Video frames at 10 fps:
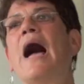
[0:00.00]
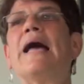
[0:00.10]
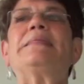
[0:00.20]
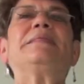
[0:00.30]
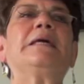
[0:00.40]

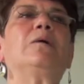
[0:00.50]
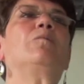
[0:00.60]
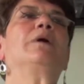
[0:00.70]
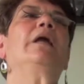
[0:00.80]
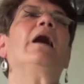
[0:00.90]
I
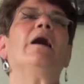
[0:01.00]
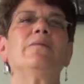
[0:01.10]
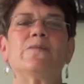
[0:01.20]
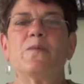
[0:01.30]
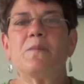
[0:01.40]
think we
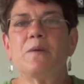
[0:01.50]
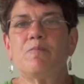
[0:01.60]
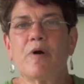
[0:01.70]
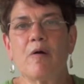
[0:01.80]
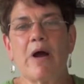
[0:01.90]
have to be
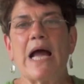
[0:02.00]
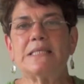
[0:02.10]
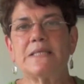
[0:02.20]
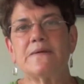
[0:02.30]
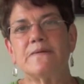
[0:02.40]

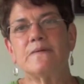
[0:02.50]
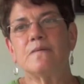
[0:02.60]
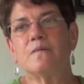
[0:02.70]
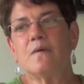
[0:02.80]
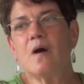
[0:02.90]
proactive.
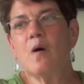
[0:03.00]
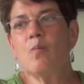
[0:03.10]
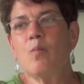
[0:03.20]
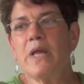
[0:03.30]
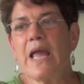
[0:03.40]

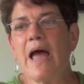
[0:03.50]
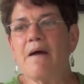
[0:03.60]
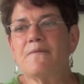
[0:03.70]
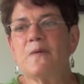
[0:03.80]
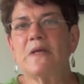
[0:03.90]
We
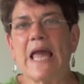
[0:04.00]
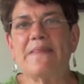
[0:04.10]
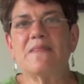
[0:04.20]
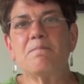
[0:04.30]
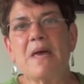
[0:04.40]
have to
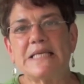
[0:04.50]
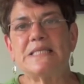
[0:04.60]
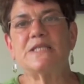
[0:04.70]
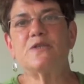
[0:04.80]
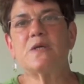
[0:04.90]
get the
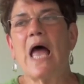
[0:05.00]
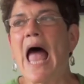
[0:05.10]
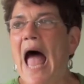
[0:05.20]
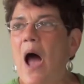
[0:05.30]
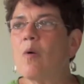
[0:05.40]
message
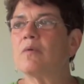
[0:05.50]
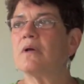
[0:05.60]
out.